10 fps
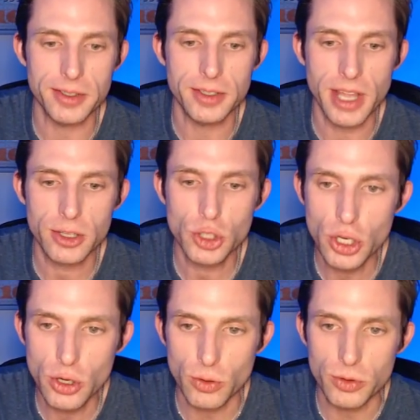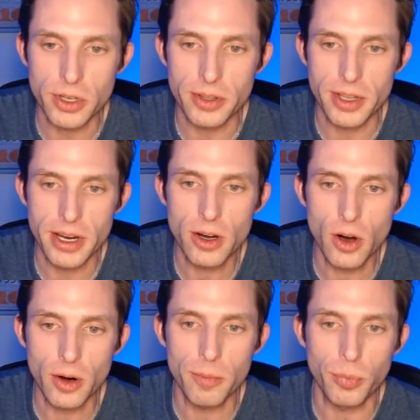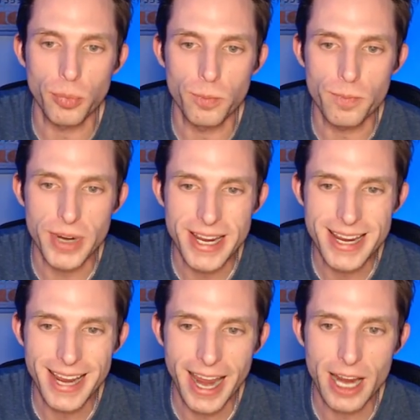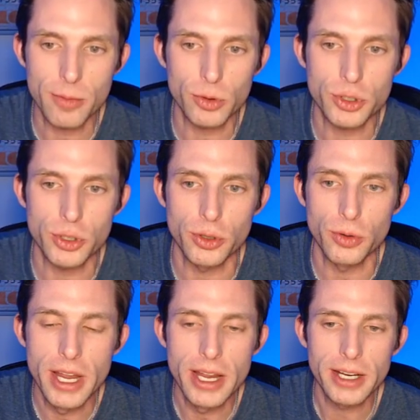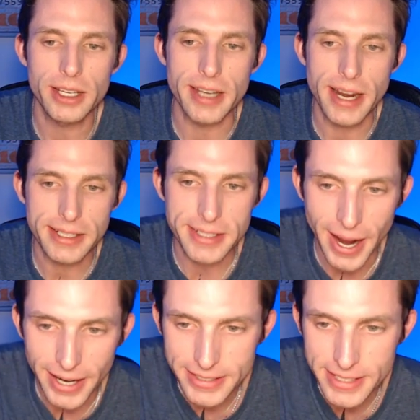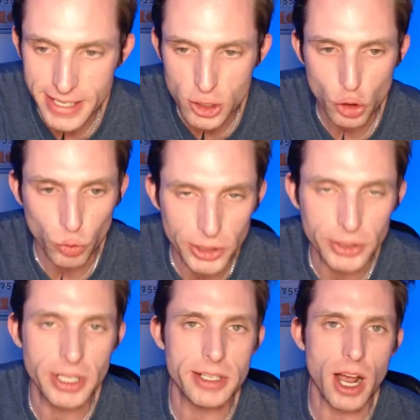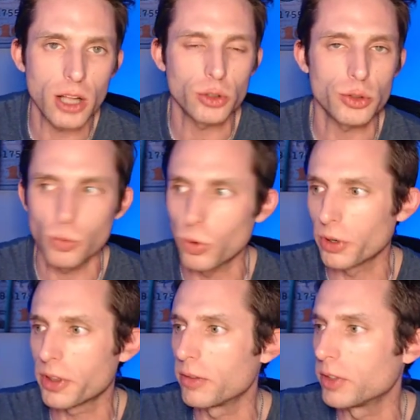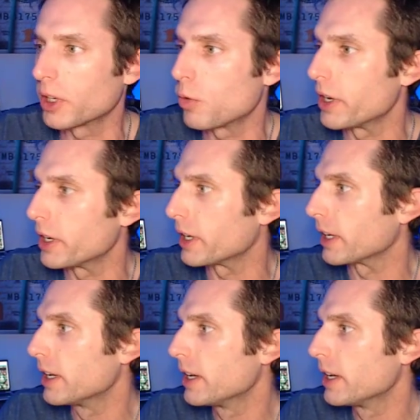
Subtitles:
That's huge. They are being able to connect $19 trillion worth of liquidity.